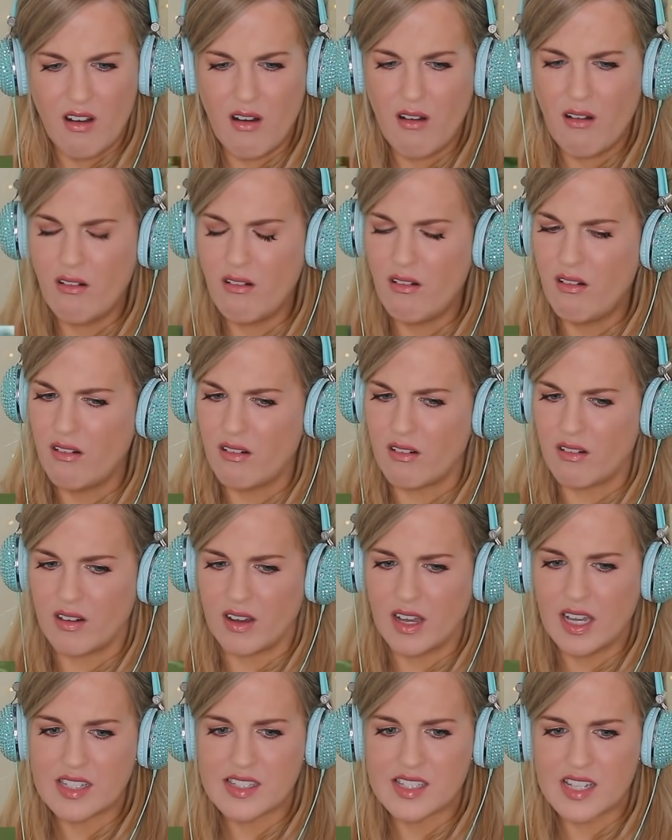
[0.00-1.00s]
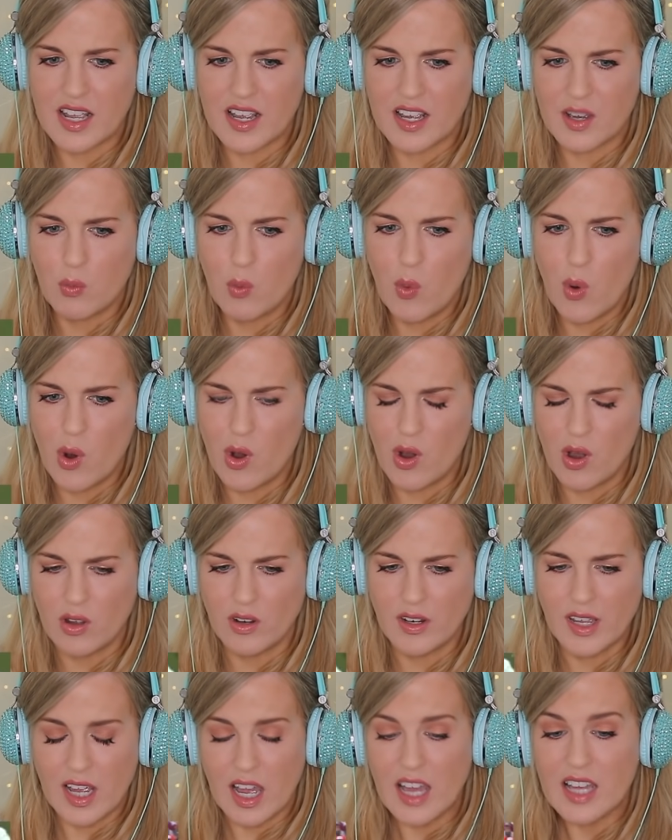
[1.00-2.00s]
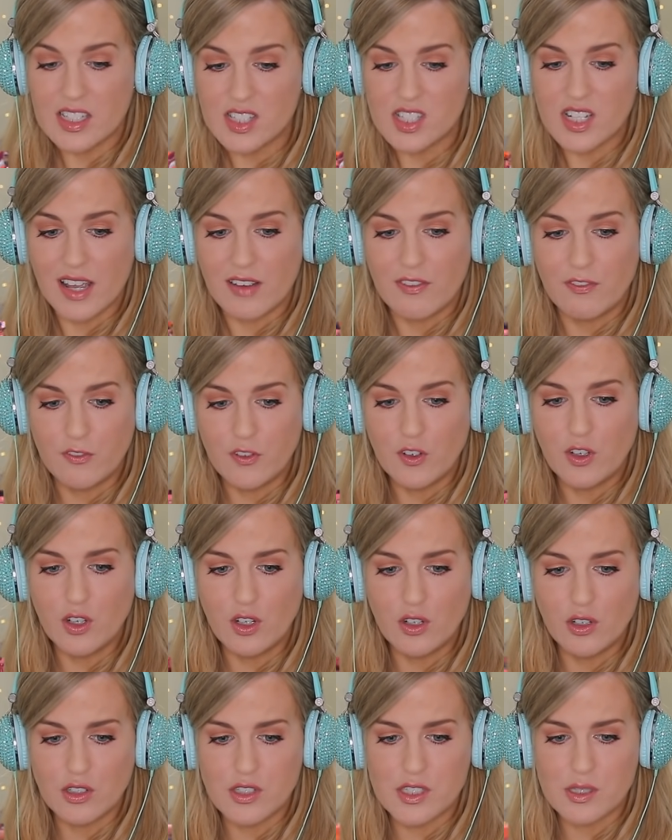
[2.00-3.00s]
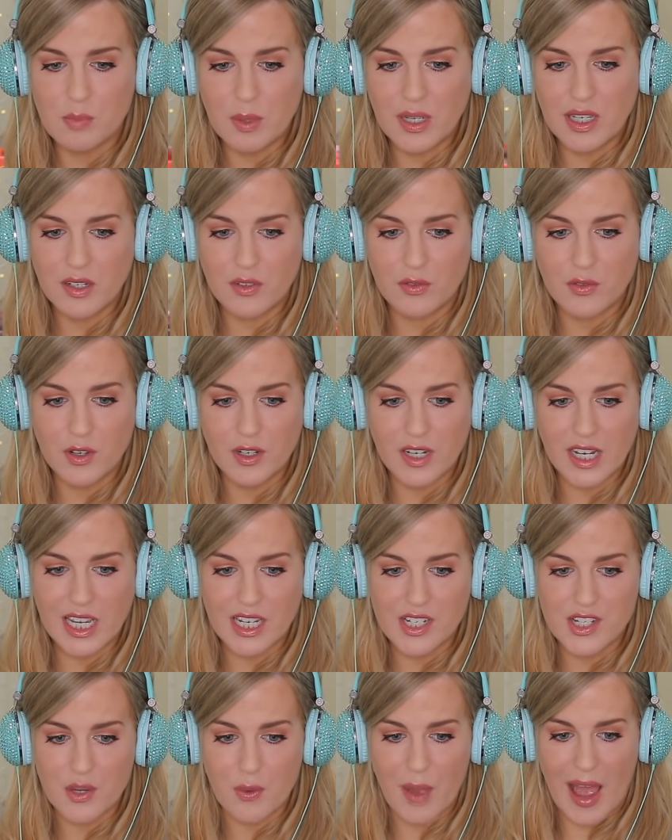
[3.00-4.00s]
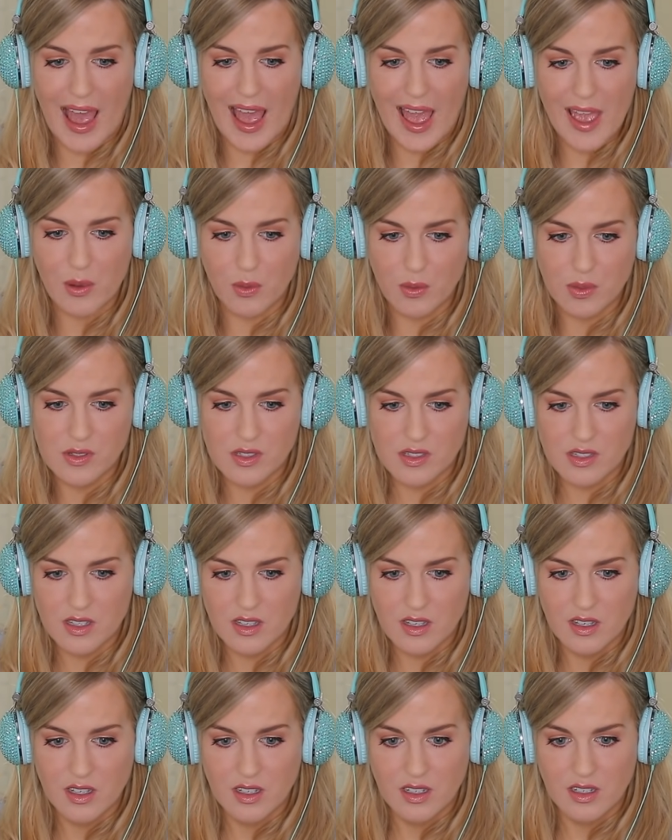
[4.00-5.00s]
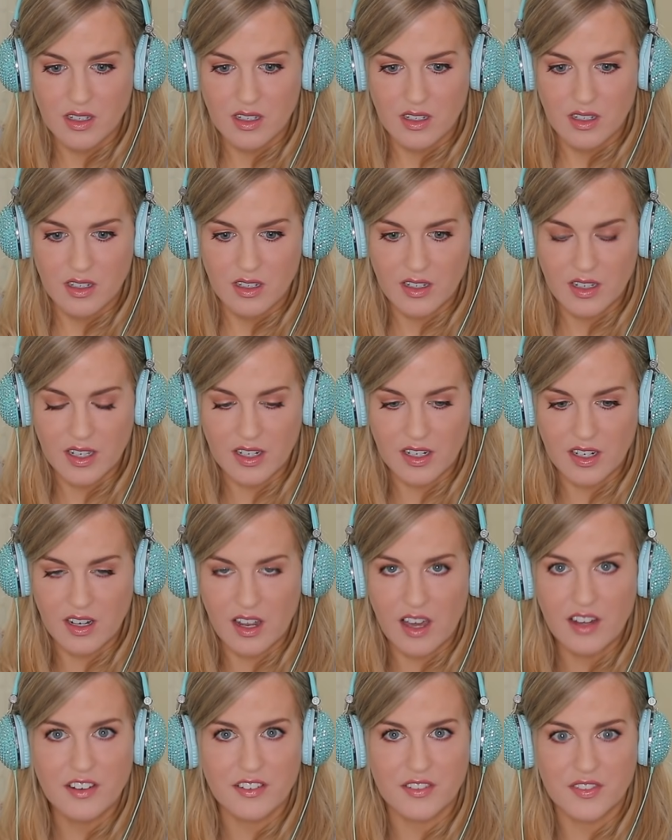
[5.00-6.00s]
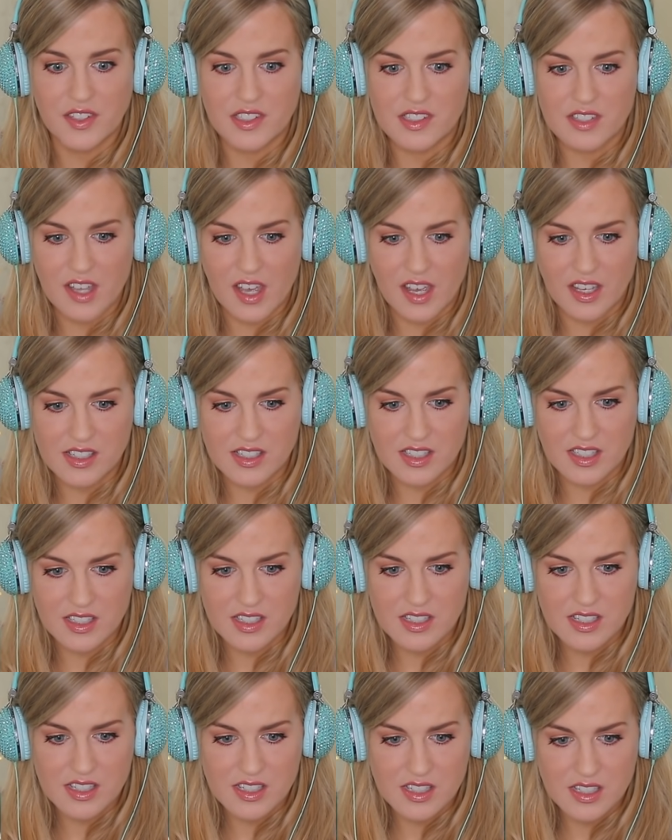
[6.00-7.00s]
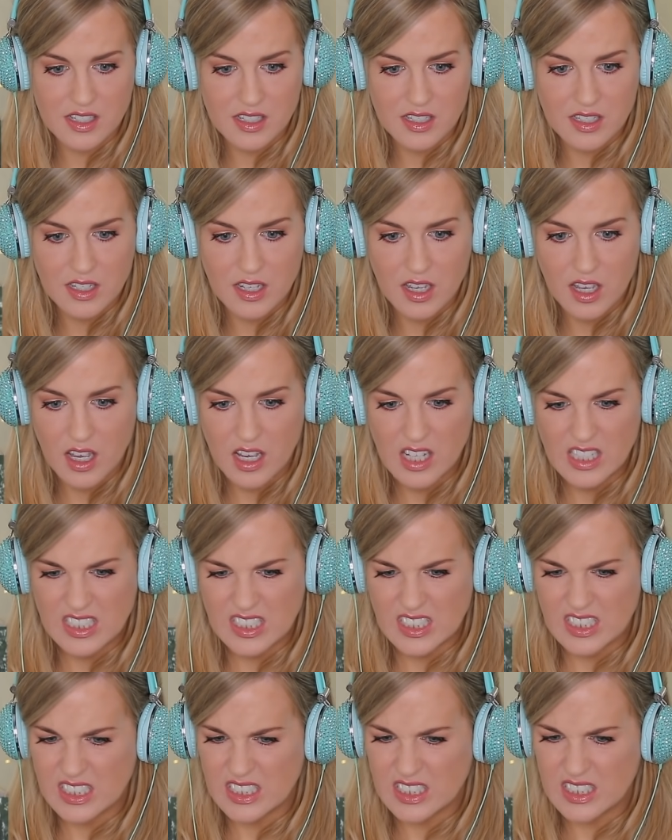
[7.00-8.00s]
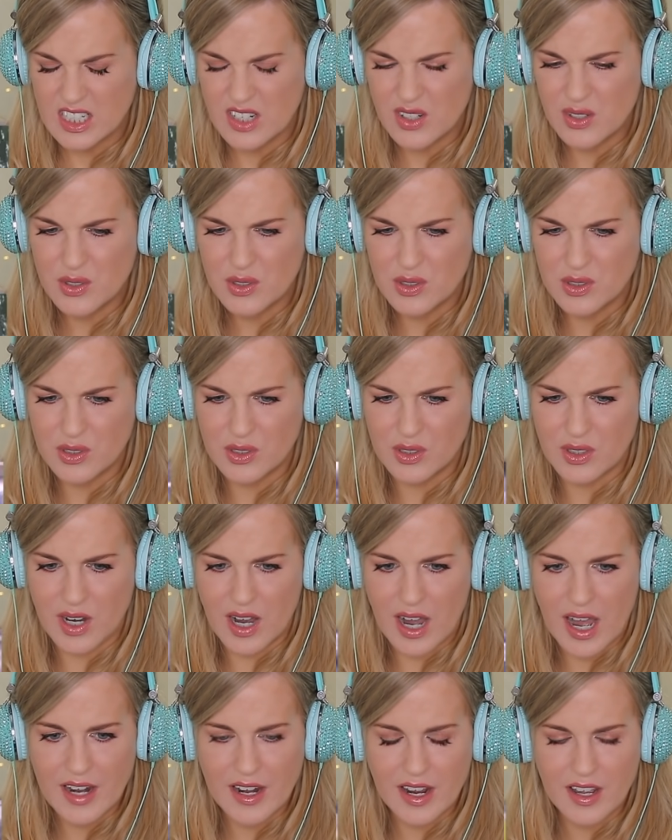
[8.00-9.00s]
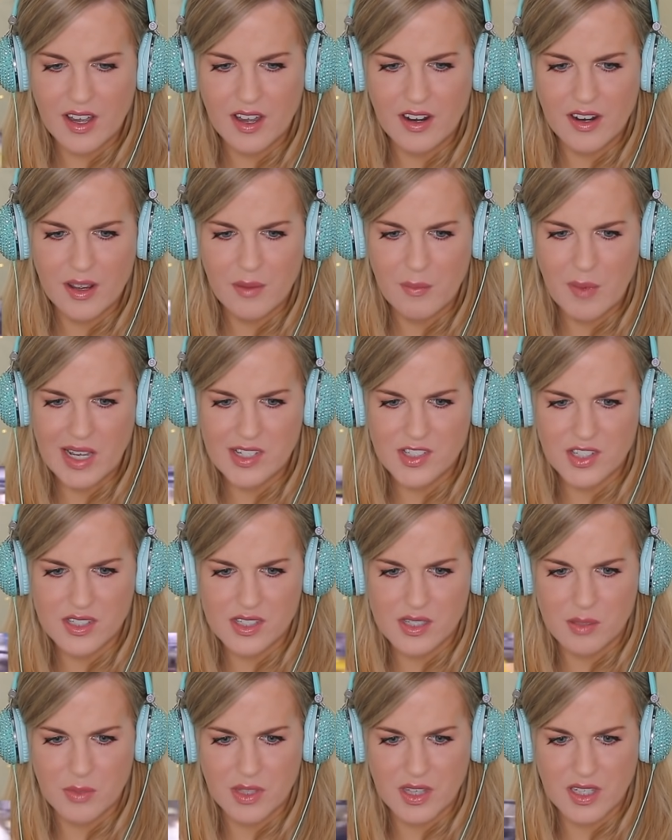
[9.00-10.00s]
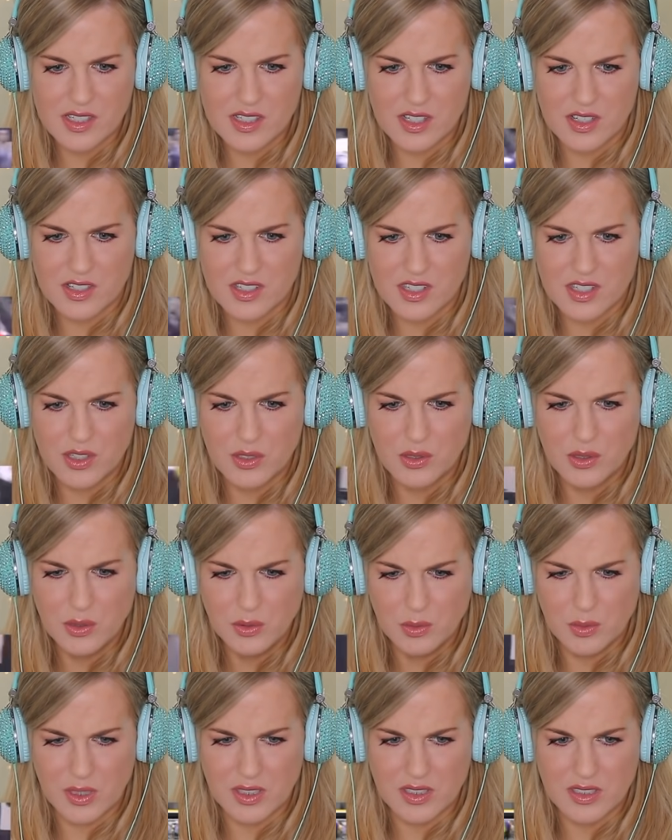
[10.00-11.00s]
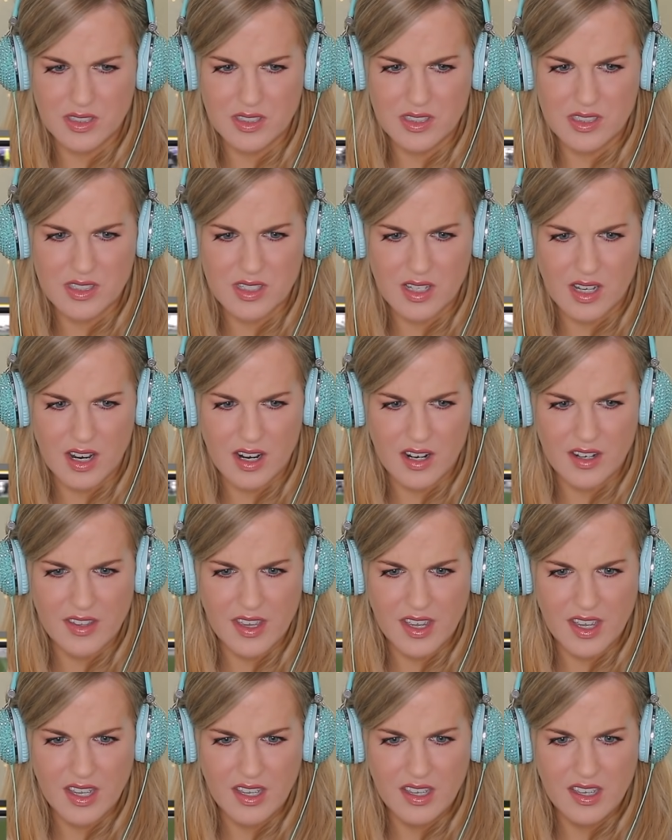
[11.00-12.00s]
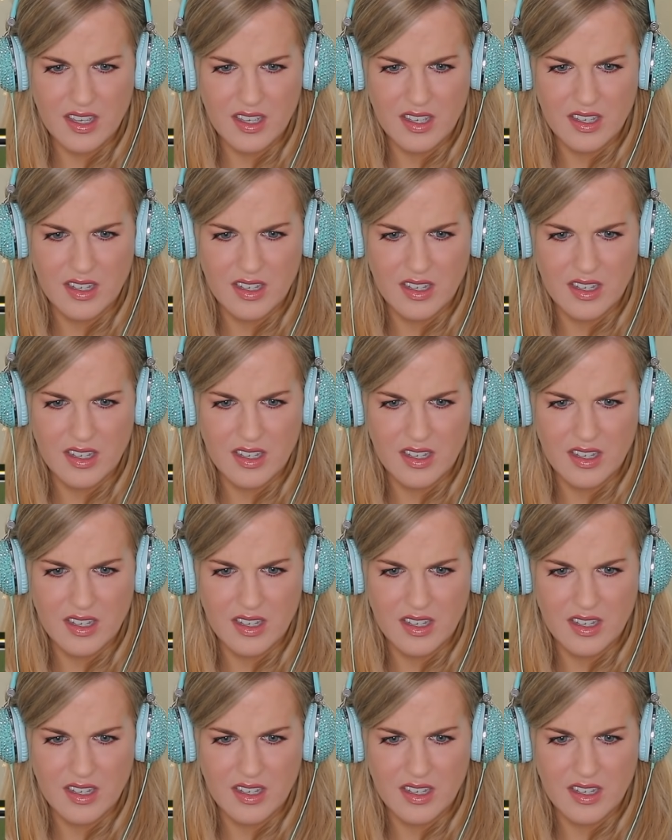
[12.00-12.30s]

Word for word: Oh, it's like war, like it's like full speed running into a house. In a lot of these cases. Oh, and I gotta imagine some of these are school ones, are they?